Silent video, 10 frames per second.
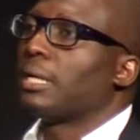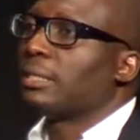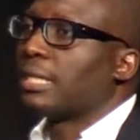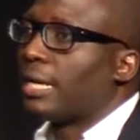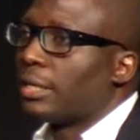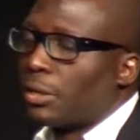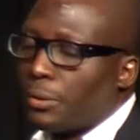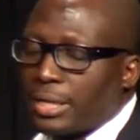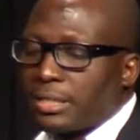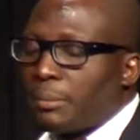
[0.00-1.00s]
entirely
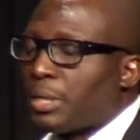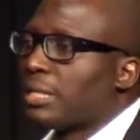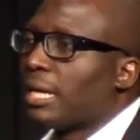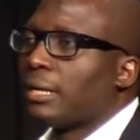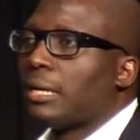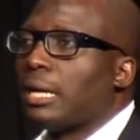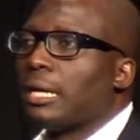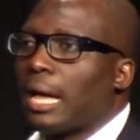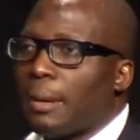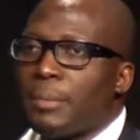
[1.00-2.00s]
correct. I mean, there are
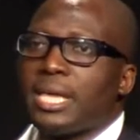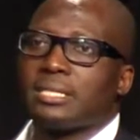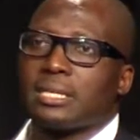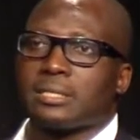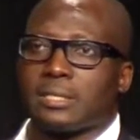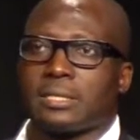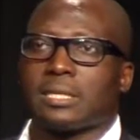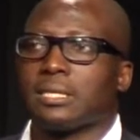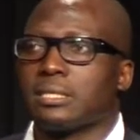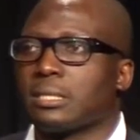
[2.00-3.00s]
amazing
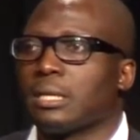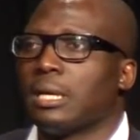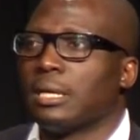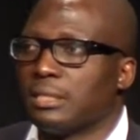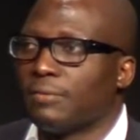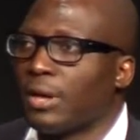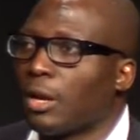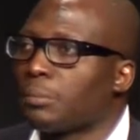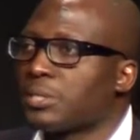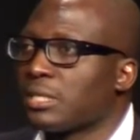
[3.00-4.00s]
cities,
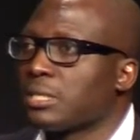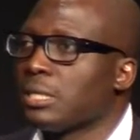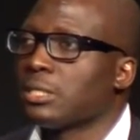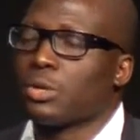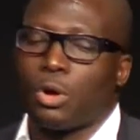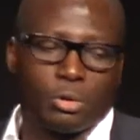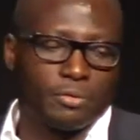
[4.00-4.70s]
developed cities all